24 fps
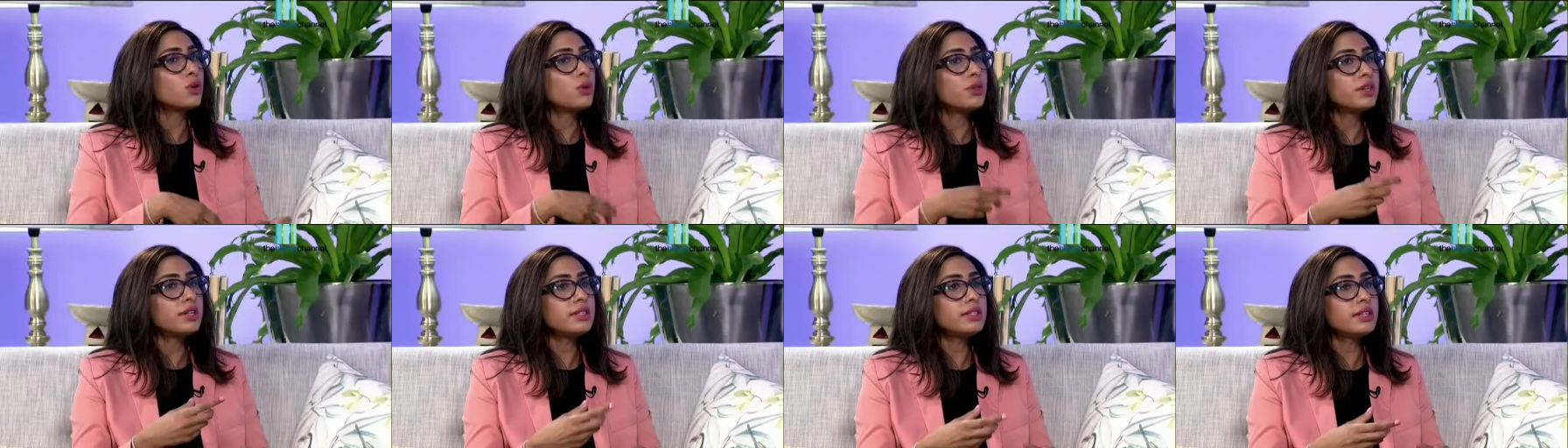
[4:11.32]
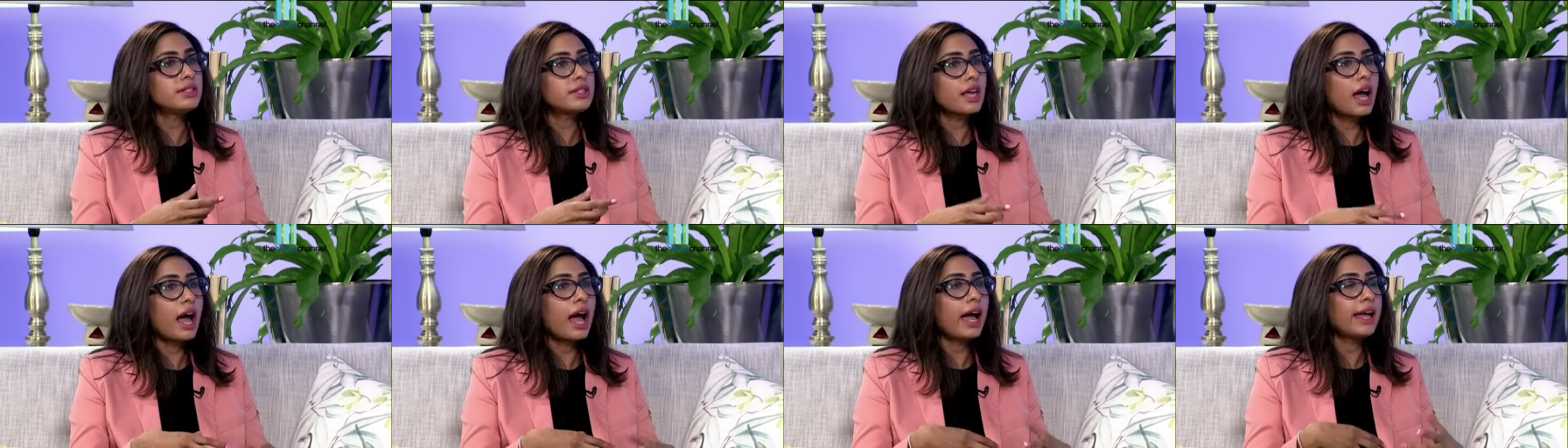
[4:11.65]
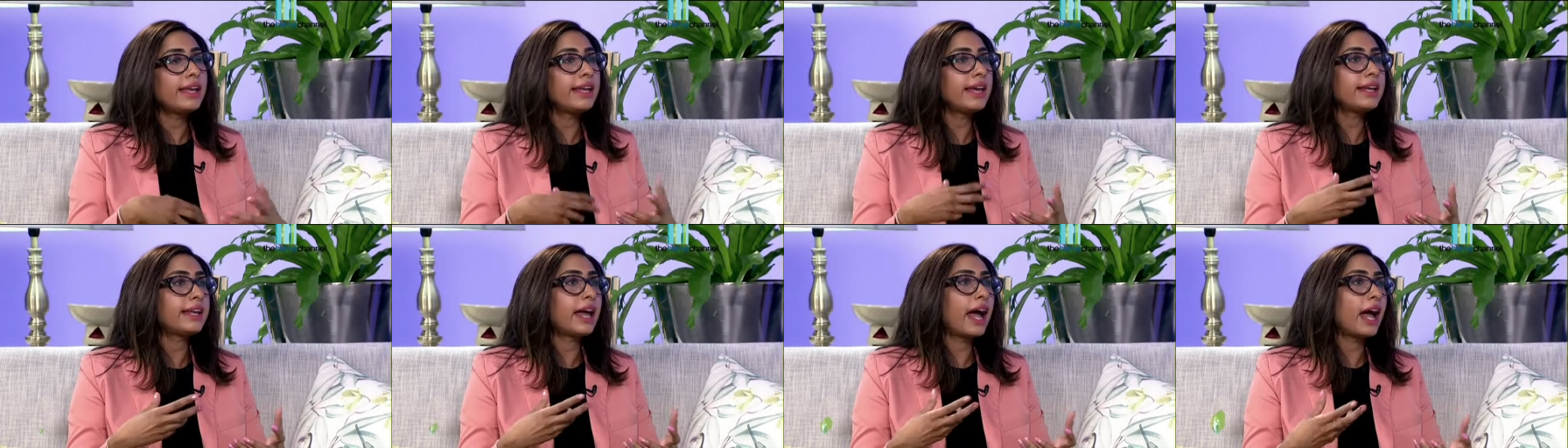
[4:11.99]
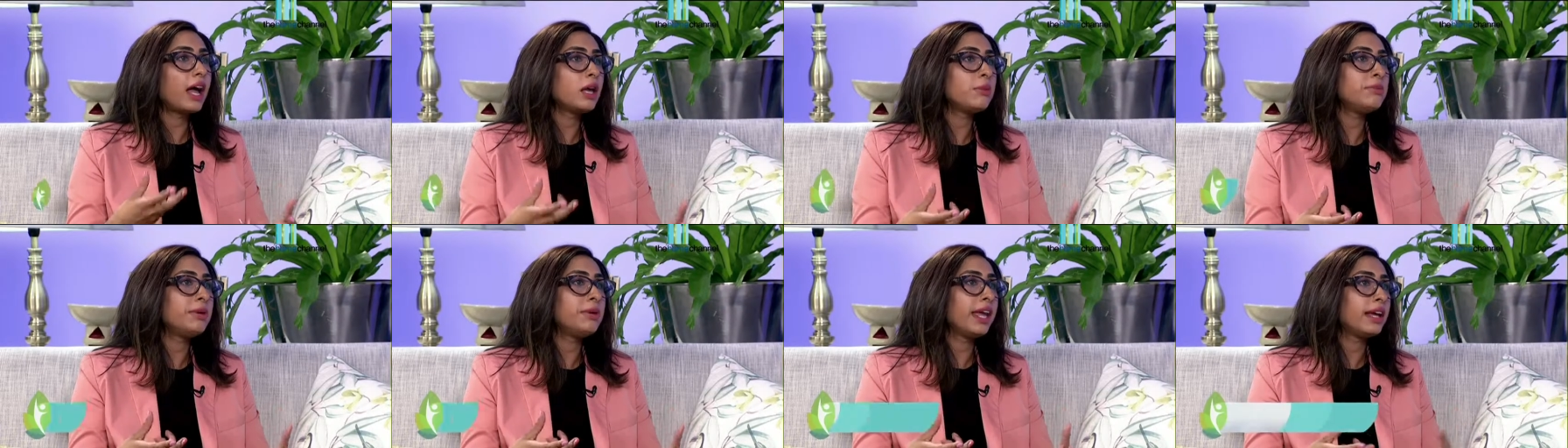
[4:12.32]
So this is, I get
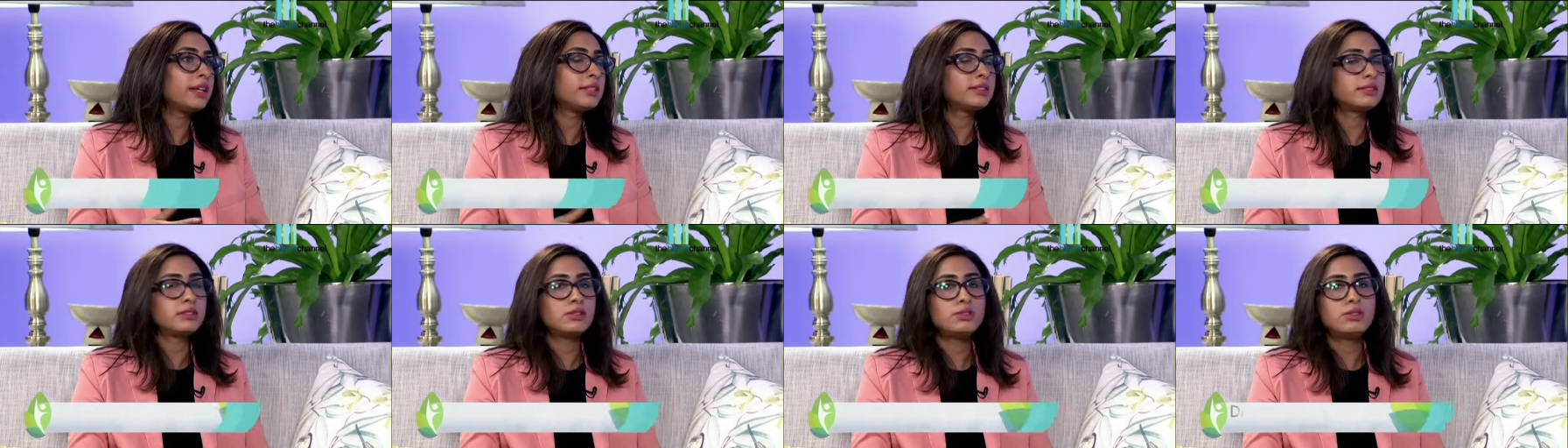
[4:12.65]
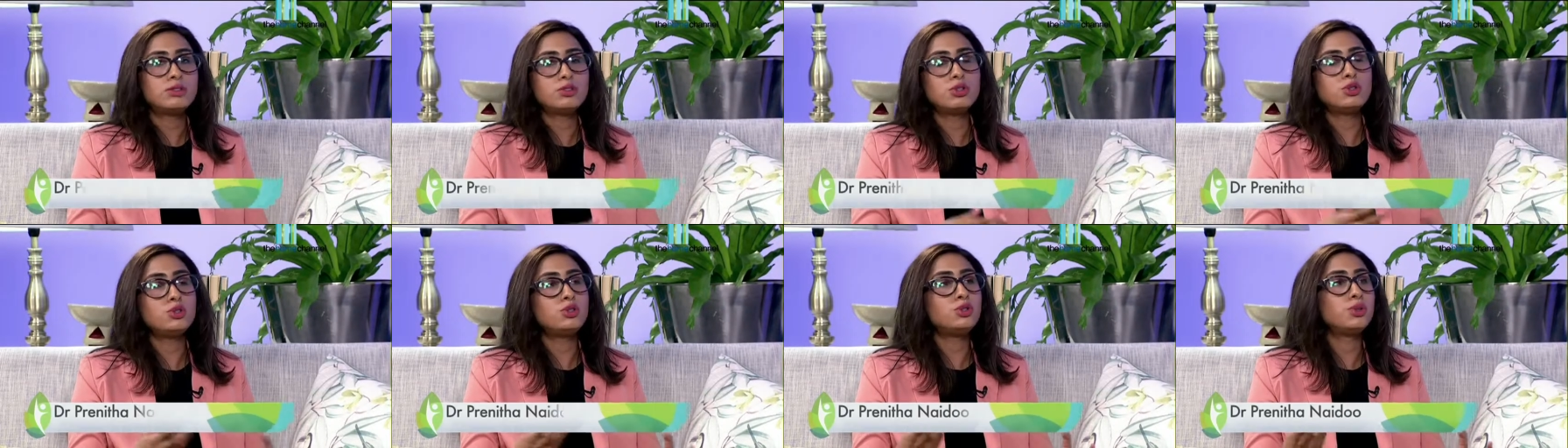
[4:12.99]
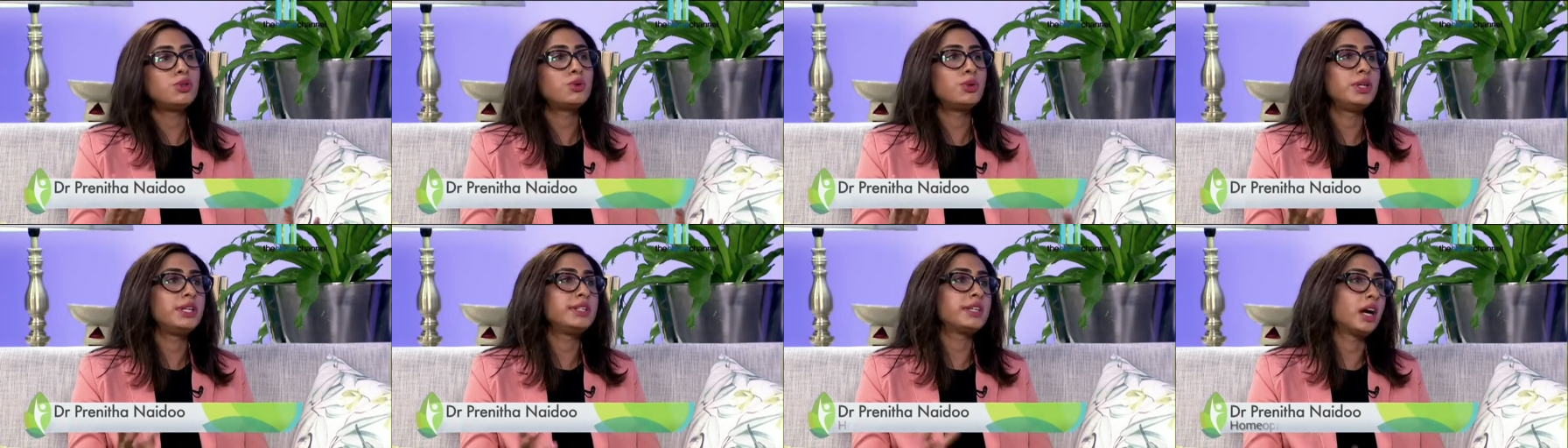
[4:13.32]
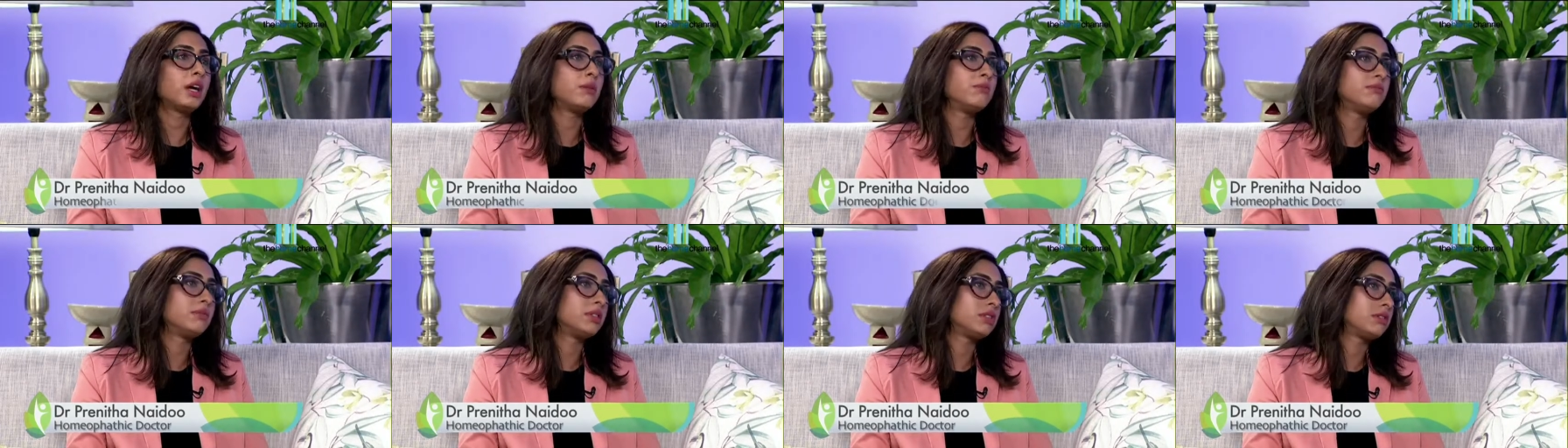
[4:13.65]
IBS 2 to 3
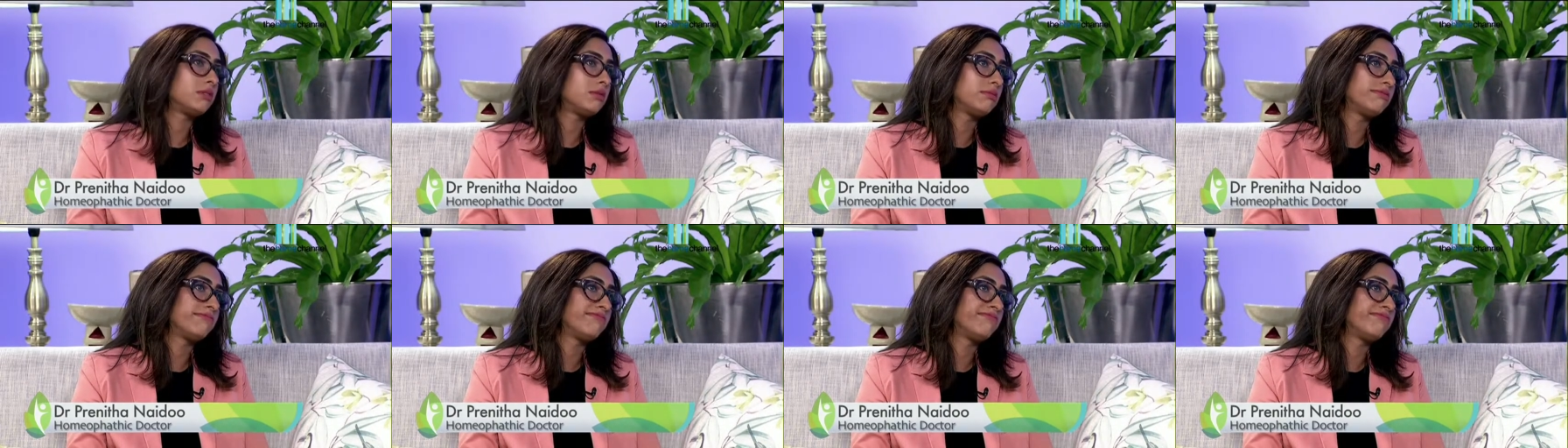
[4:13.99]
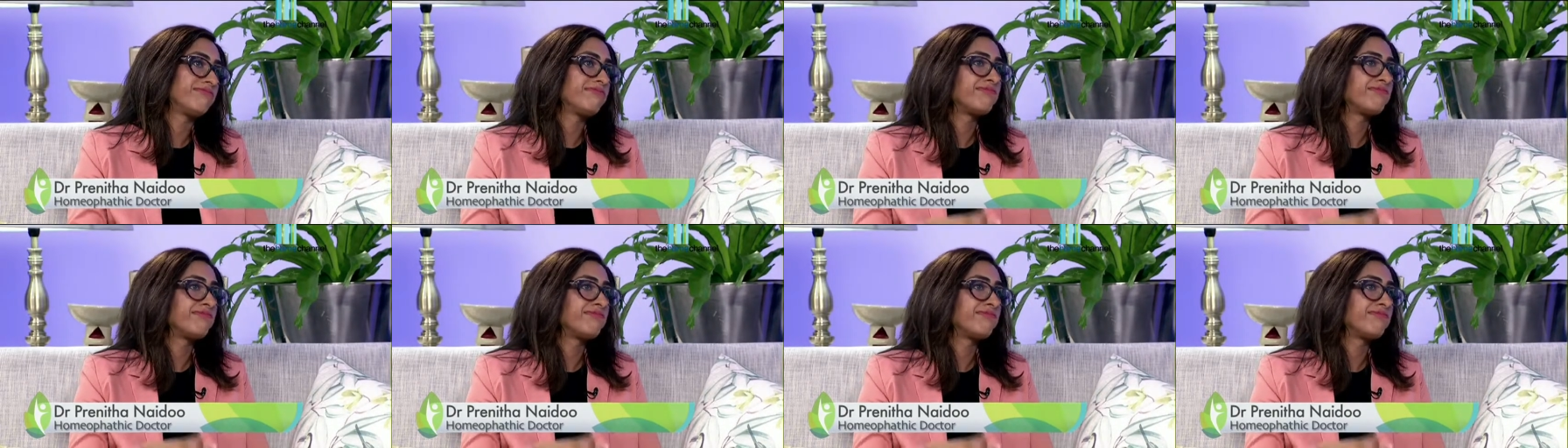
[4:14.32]
times